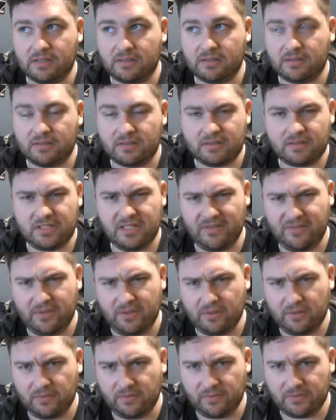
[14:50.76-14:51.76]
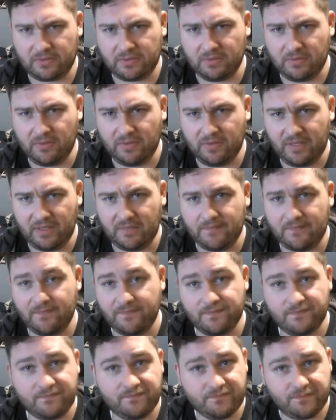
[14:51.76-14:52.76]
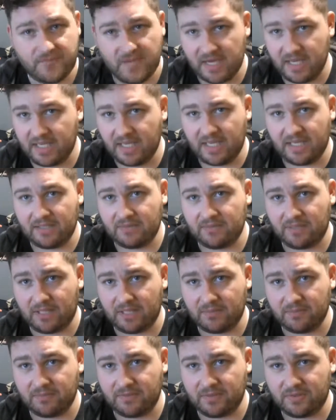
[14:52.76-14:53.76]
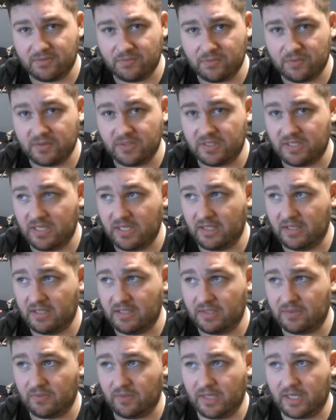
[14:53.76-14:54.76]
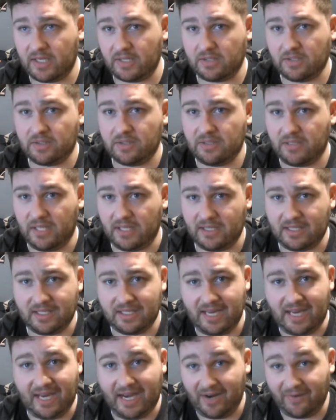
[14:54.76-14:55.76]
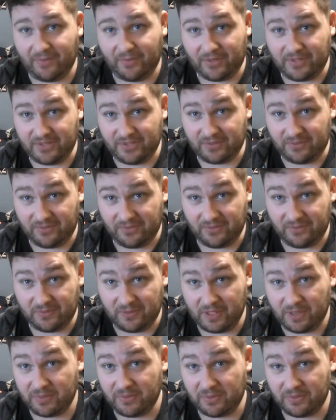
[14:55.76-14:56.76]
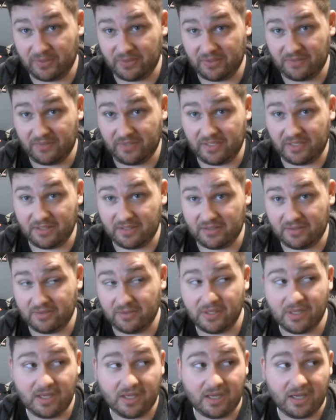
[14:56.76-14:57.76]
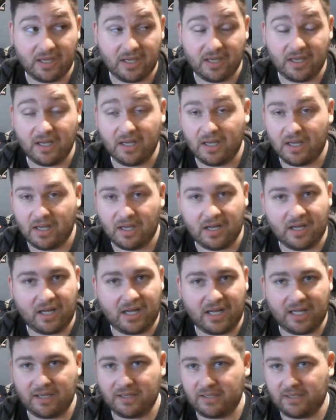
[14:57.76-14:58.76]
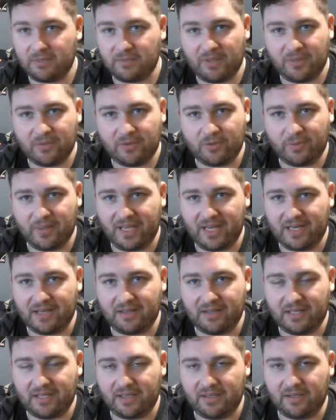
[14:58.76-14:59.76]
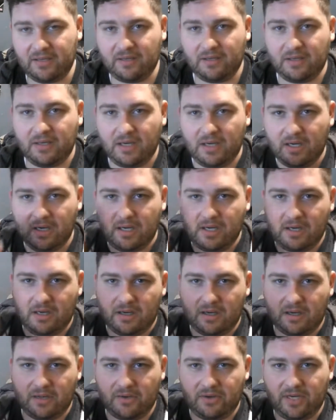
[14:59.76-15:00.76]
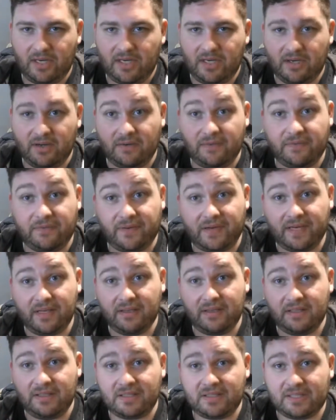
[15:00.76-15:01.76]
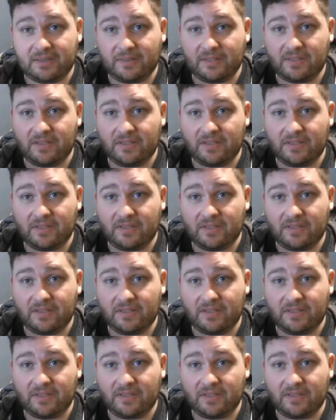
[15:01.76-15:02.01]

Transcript: Steven Universe the movie. Again, I'm seeing these reactions like the day after I just uploaded the video. I don't know, maybe we'll pan out later. Other hand here, finally, to sub to the